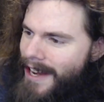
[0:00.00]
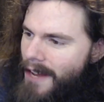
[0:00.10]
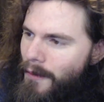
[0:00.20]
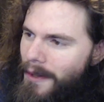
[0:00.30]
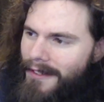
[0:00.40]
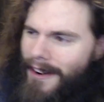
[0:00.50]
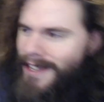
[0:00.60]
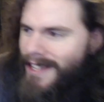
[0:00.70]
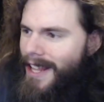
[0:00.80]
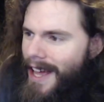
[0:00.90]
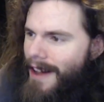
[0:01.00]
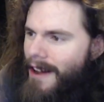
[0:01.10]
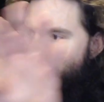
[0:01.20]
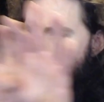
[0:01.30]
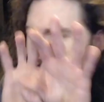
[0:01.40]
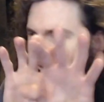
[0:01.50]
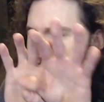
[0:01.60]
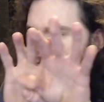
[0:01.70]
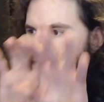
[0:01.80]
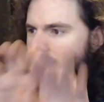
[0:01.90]
if we start to lay off the
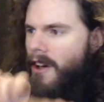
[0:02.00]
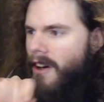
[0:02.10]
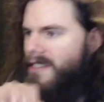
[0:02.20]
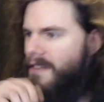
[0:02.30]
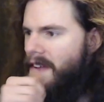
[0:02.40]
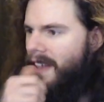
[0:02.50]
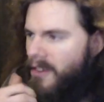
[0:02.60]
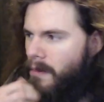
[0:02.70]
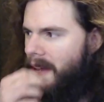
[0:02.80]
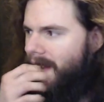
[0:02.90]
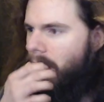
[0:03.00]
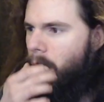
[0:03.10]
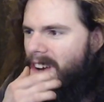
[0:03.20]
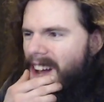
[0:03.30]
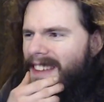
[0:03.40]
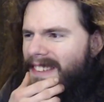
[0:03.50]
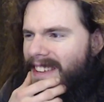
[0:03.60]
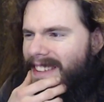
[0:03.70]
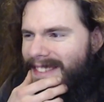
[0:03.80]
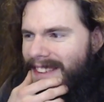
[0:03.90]
gas on defense spending, we're
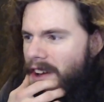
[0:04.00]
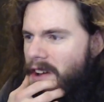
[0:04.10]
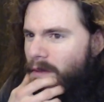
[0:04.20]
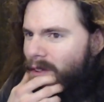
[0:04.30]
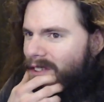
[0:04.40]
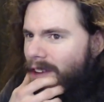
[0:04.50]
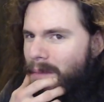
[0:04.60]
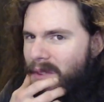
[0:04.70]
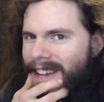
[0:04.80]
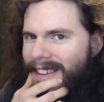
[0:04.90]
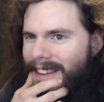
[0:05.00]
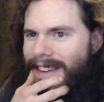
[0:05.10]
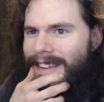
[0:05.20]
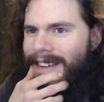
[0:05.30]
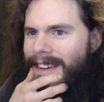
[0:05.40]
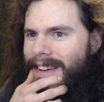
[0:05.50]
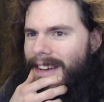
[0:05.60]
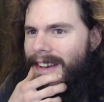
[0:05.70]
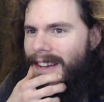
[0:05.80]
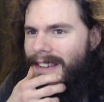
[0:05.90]
Nazis. For some reason.
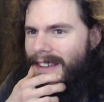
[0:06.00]
Because I